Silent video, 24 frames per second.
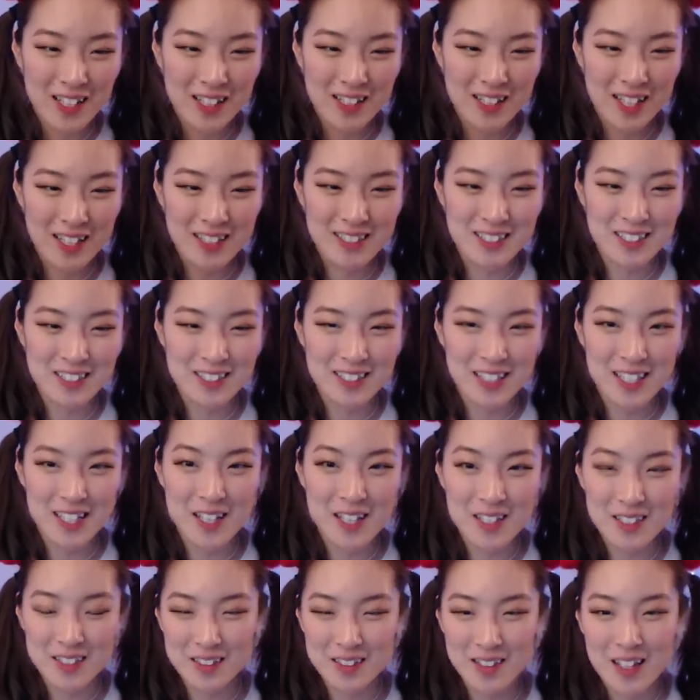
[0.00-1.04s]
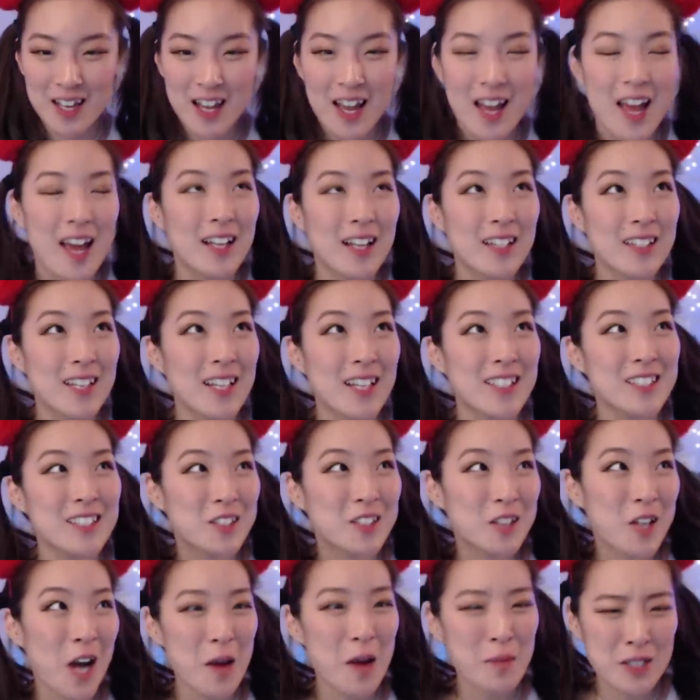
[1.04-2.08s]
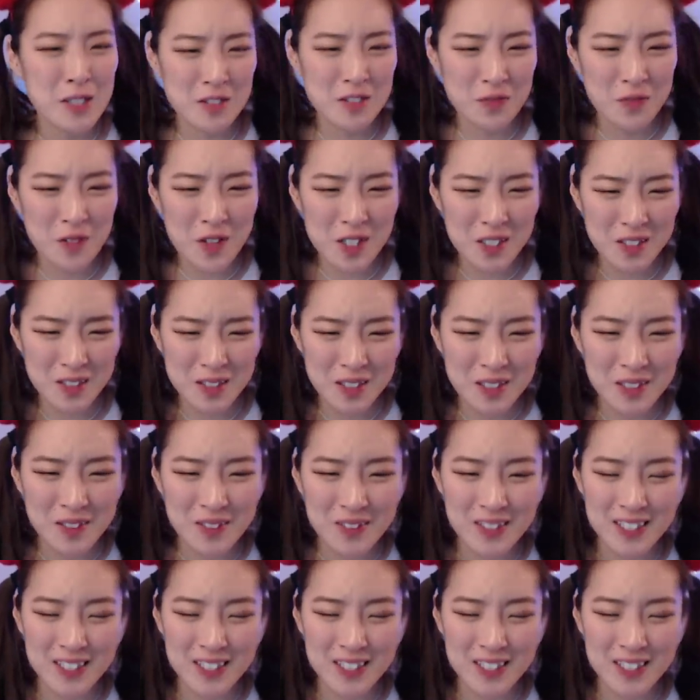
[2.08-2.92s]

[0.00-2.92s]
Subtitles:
That's just his. And that describes his voice too,